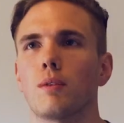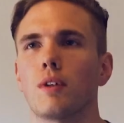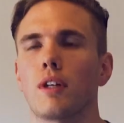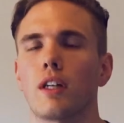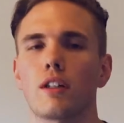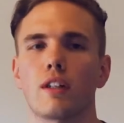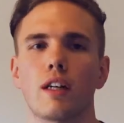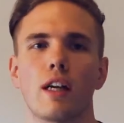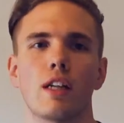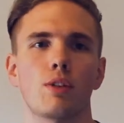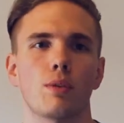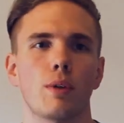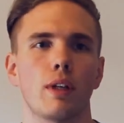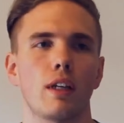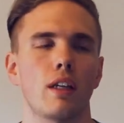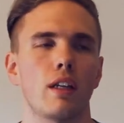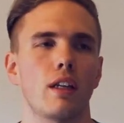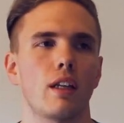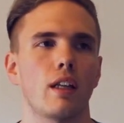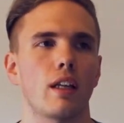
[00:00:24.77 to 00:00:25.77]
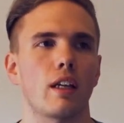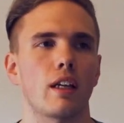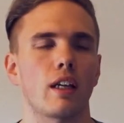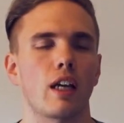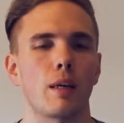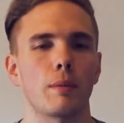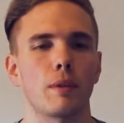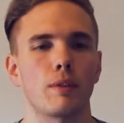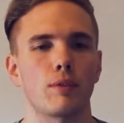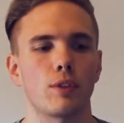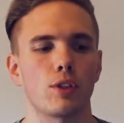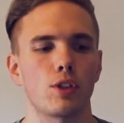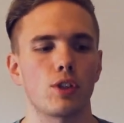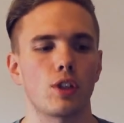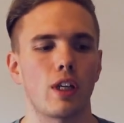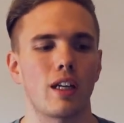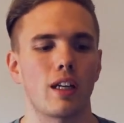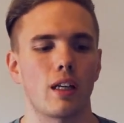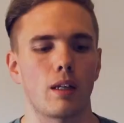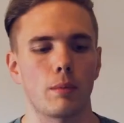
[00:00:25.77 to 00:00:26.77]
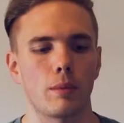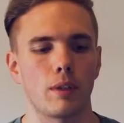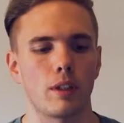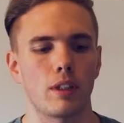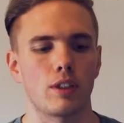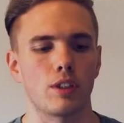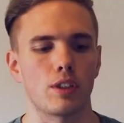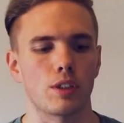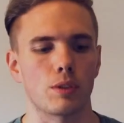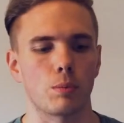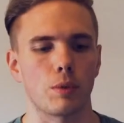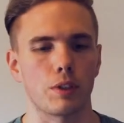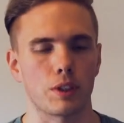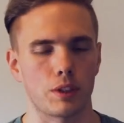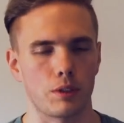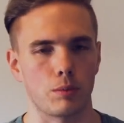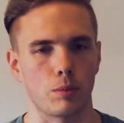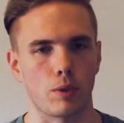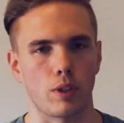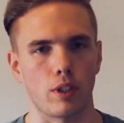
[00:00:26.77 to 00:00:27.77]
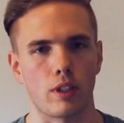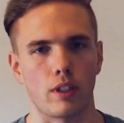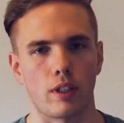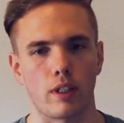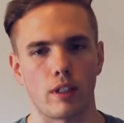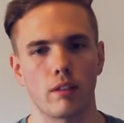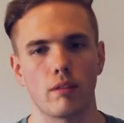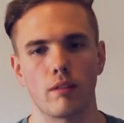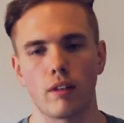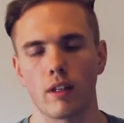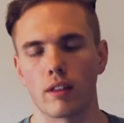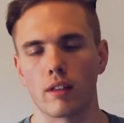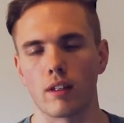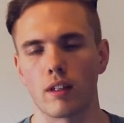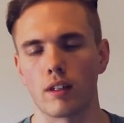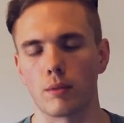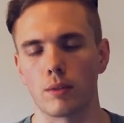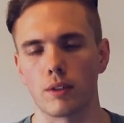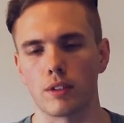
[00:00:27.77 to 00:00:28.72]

when I graduated and I got my first job, it just wasn't what I, I thought it